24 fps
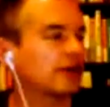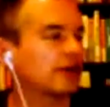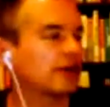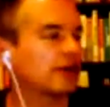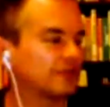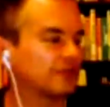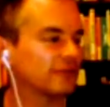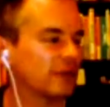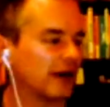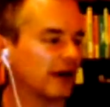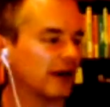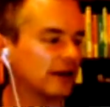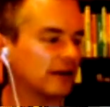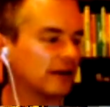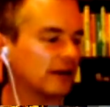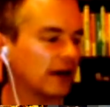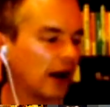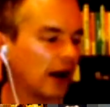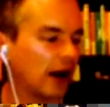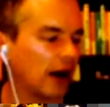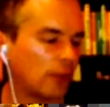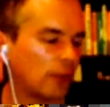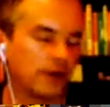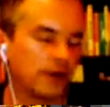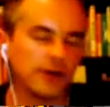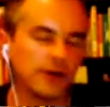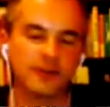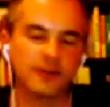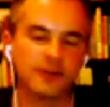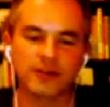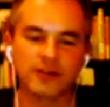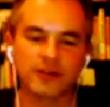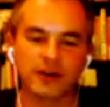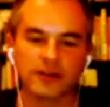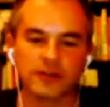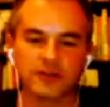take it offline. I
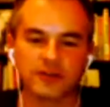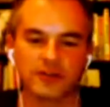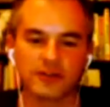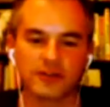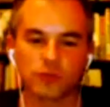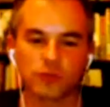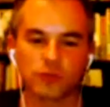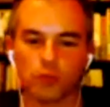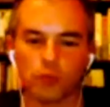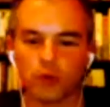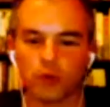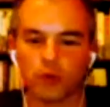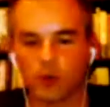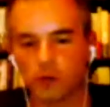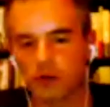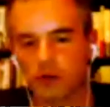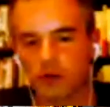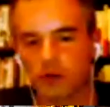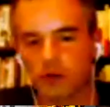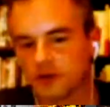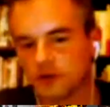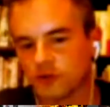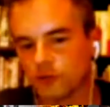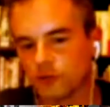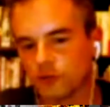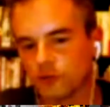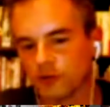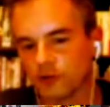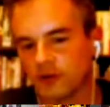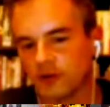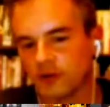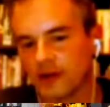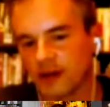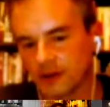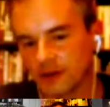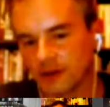want to discuss what we're going to
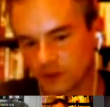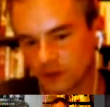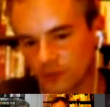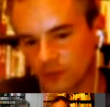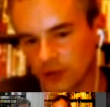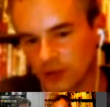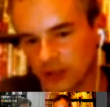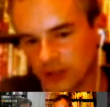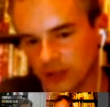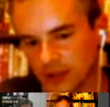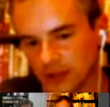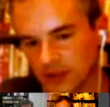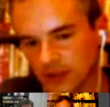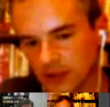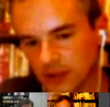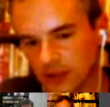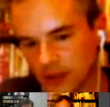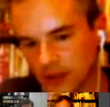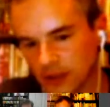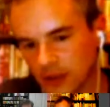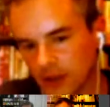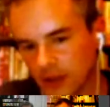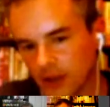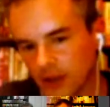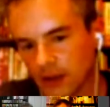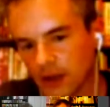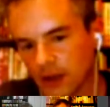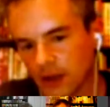do for next week.